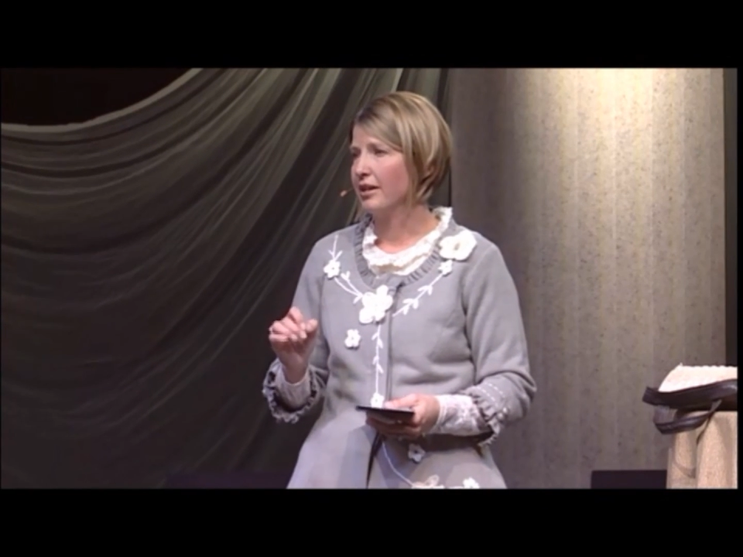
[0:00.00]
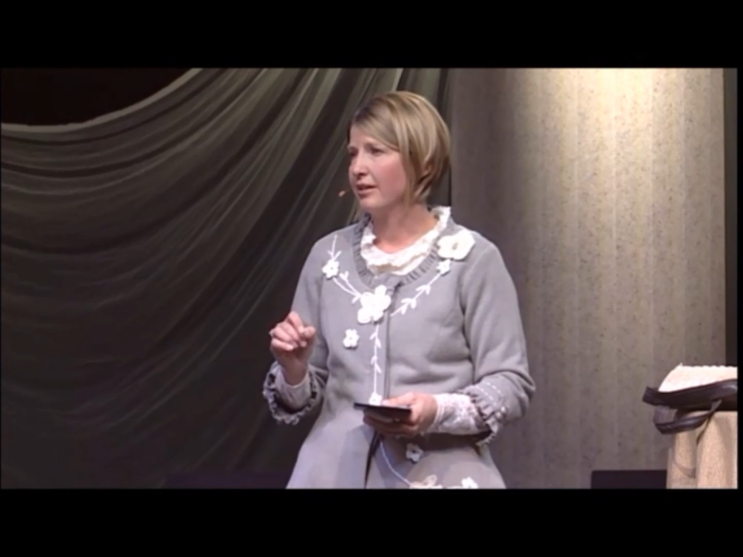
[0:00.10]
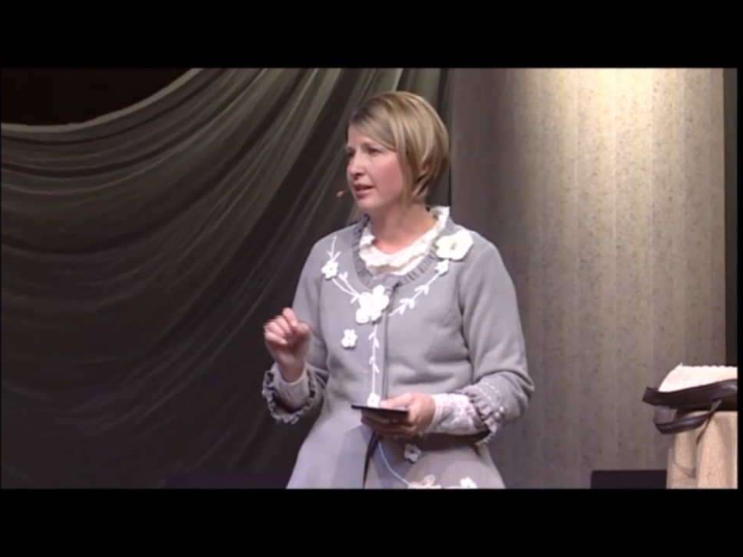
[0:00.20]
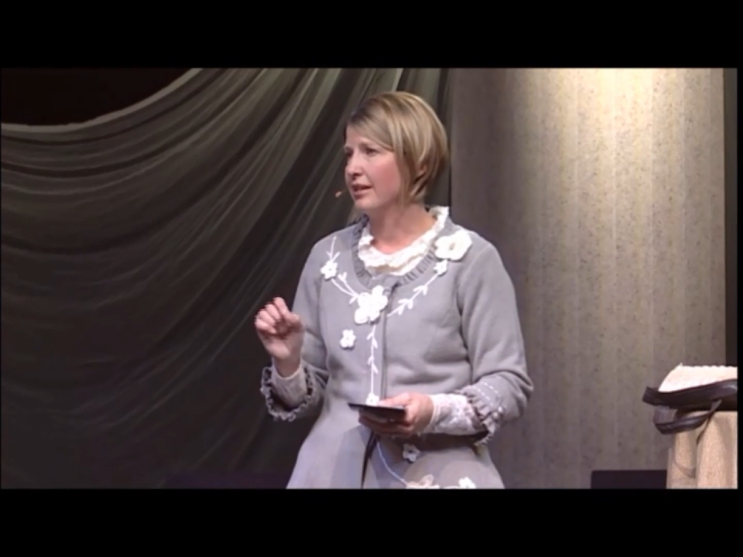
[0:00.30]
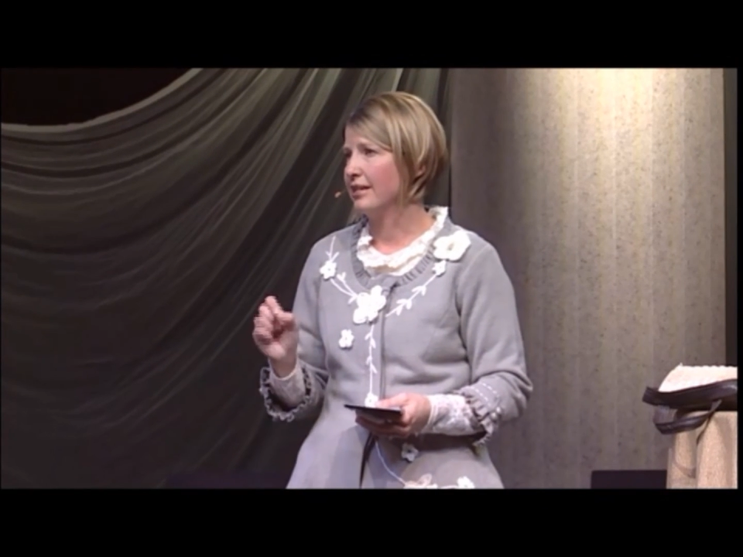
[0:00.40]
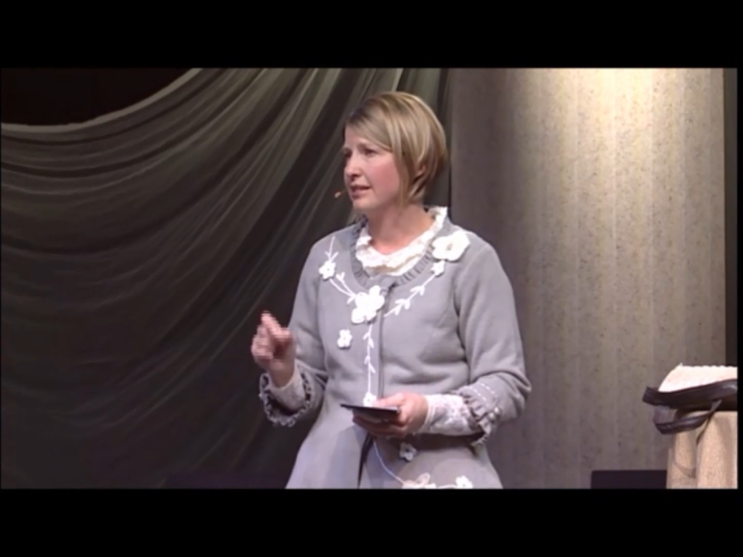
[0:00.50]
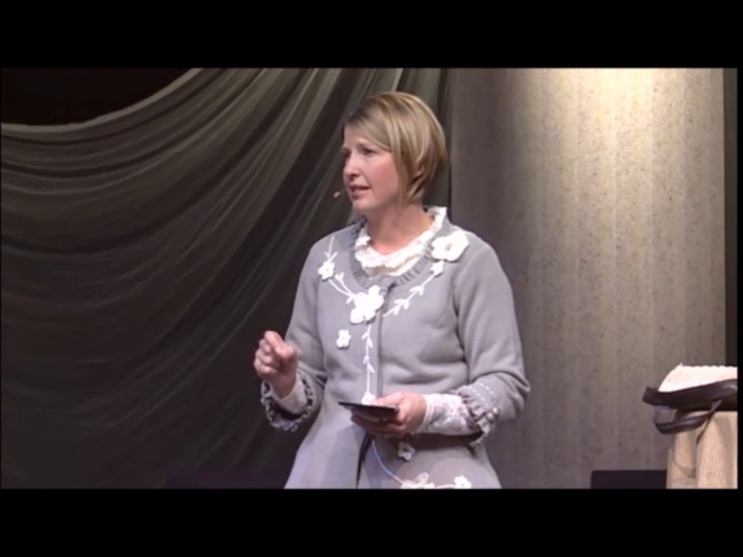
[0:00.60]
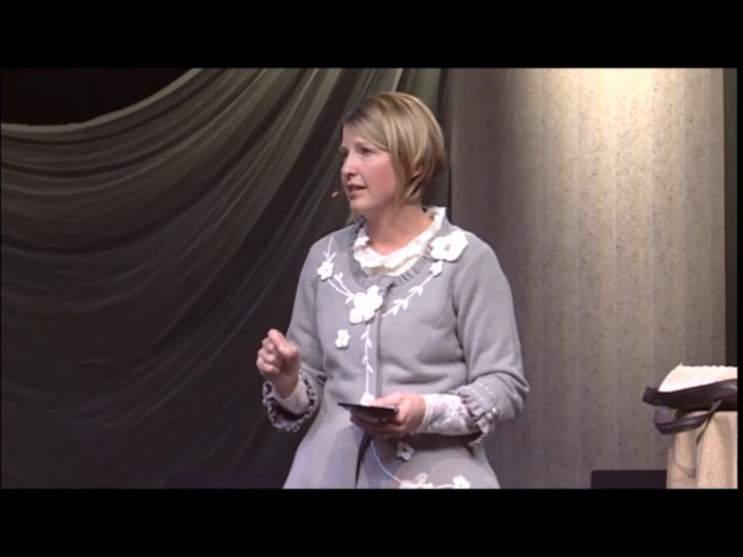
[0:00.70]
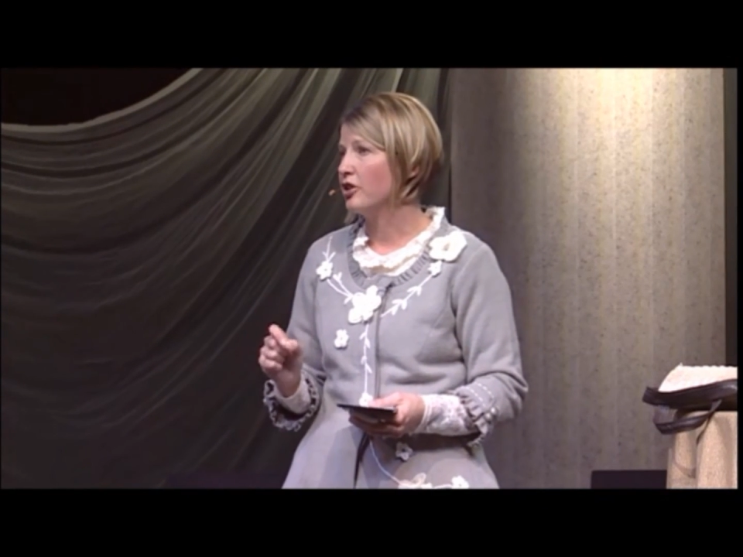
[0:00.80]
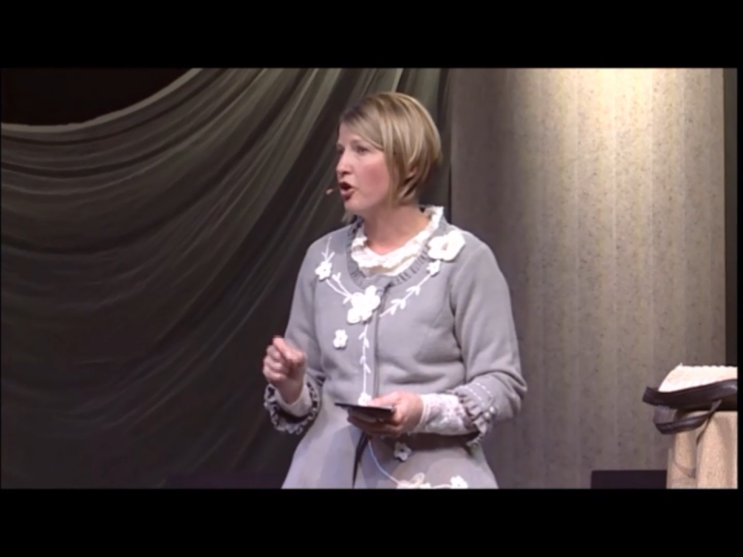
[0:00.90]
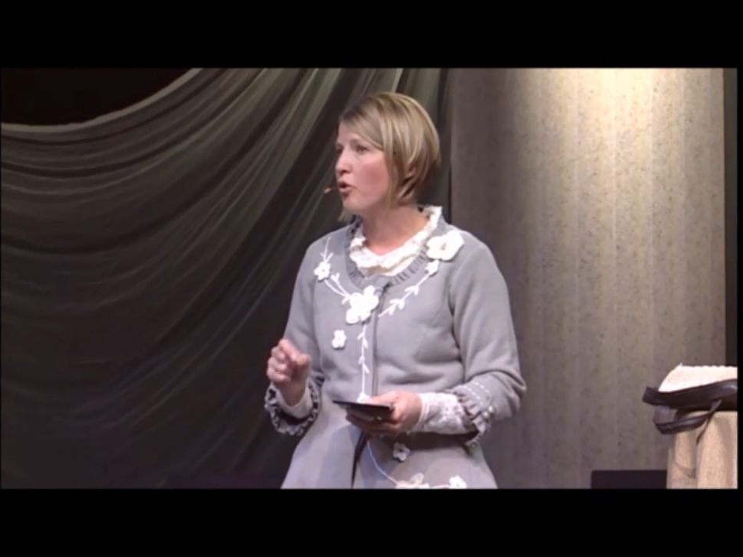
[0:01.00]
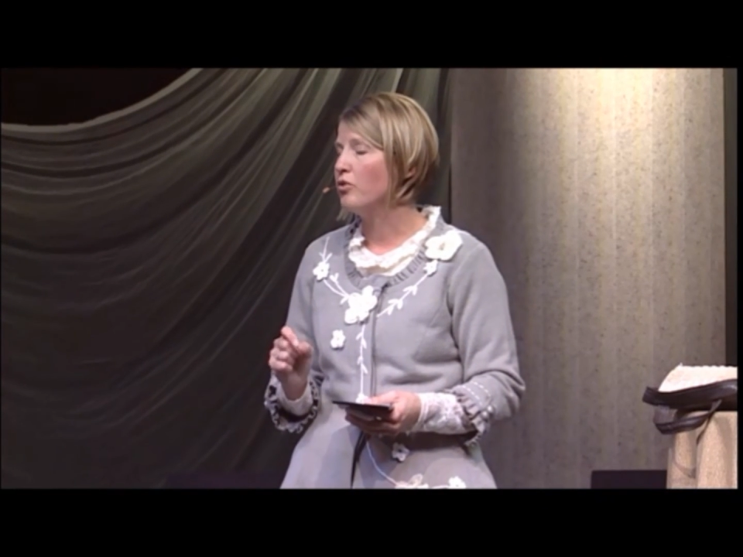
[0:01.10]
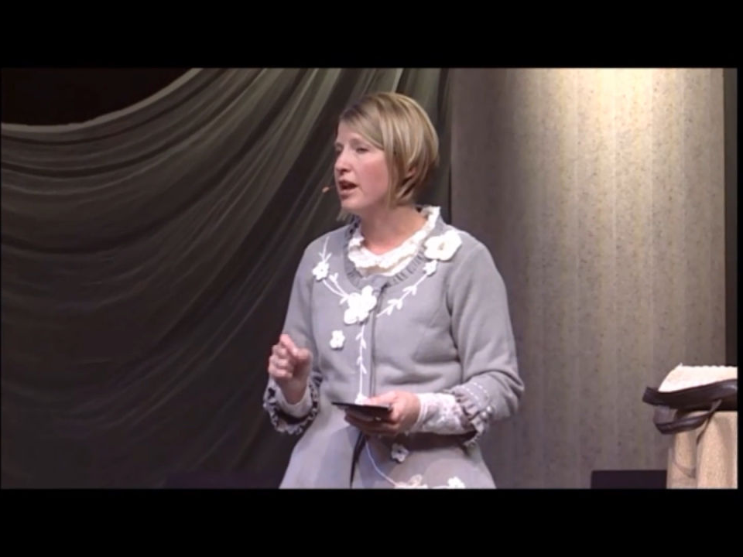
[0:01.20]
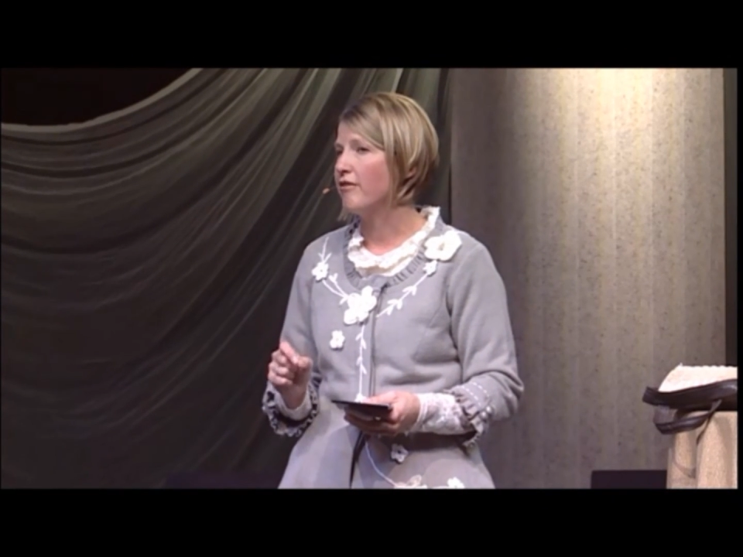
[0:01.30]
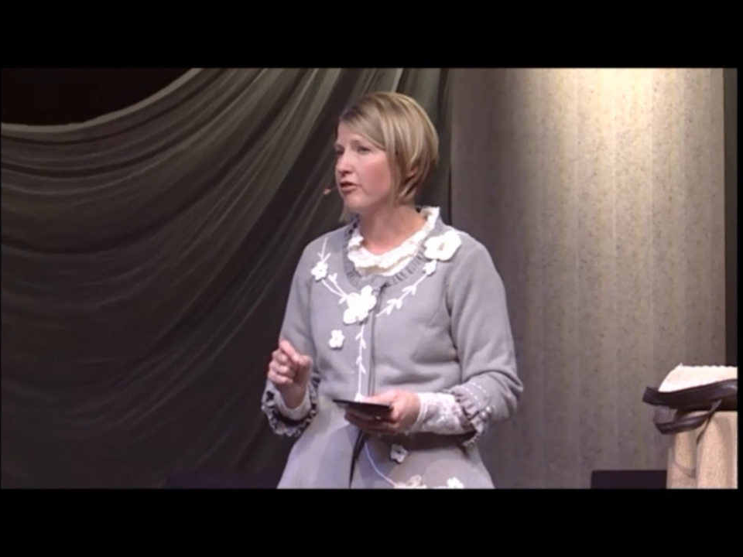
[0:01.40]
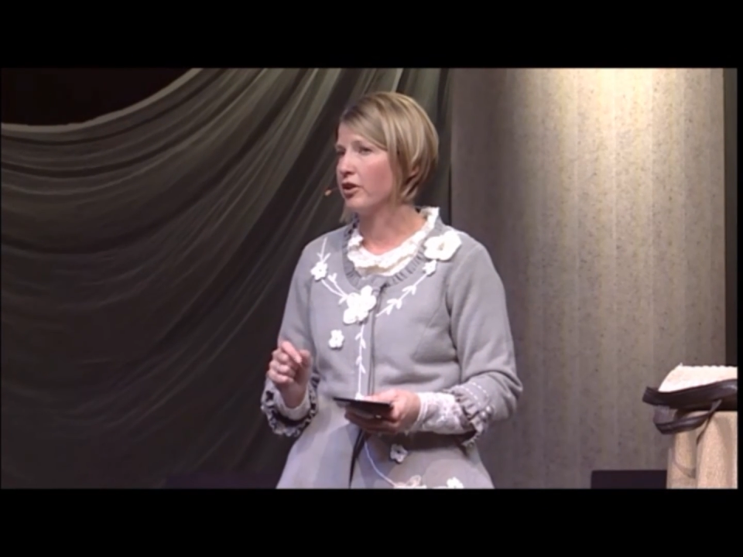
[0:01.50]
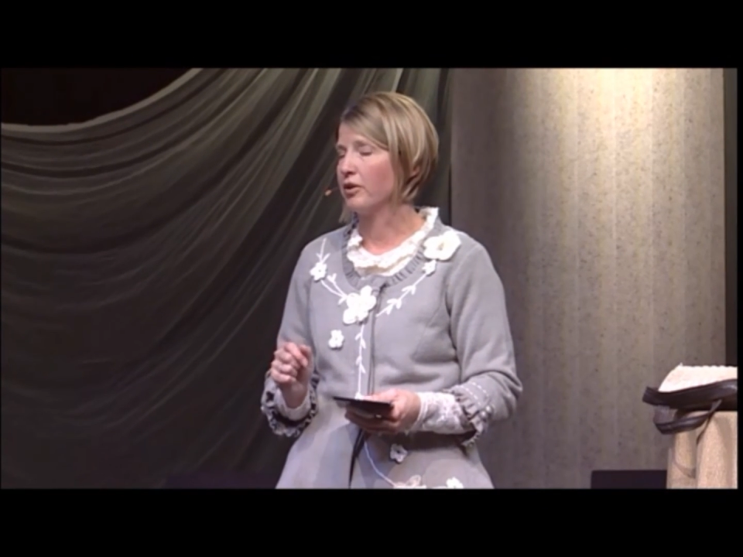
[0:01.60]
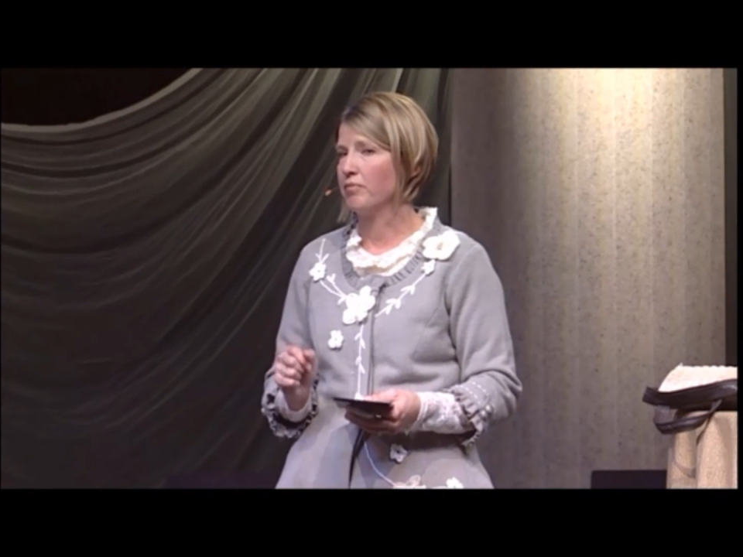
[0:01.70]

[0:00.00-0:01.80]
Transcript: that it is in the no-never